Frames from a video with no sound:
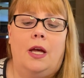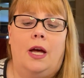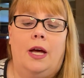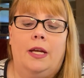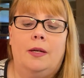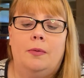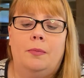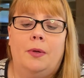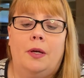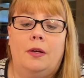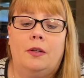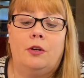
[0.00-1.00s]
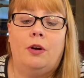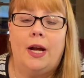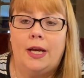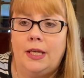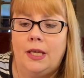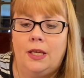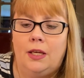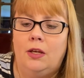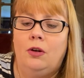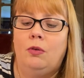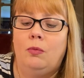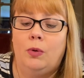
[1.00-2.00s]
I am
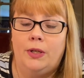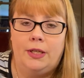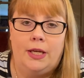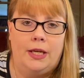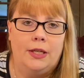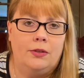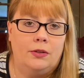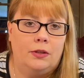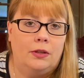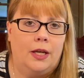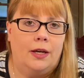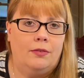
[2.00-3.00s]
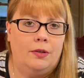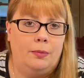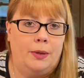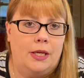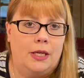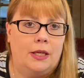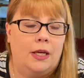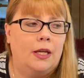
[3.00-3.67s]
cracking 1 candle every week,